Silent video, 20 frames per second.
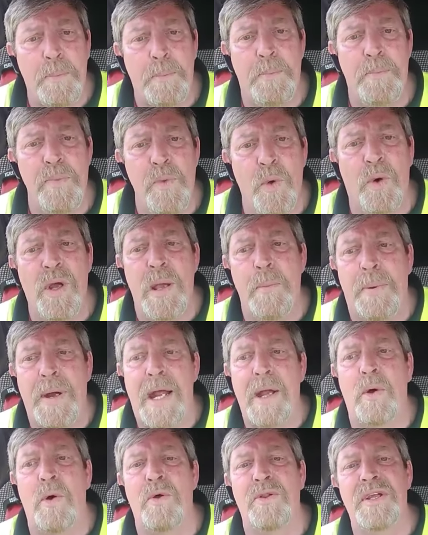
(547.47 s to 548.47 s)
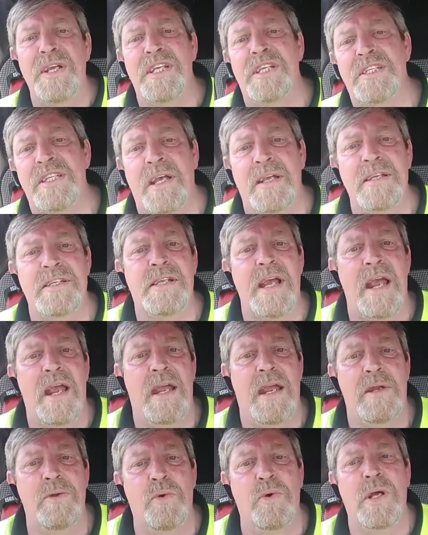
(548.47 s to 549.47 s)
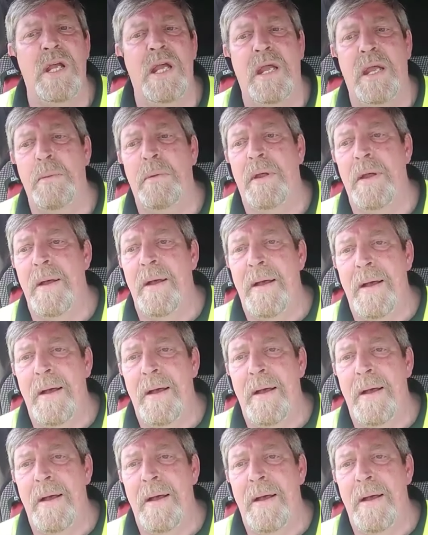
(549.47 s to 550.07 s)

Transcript: not to bring all these things, uh, not to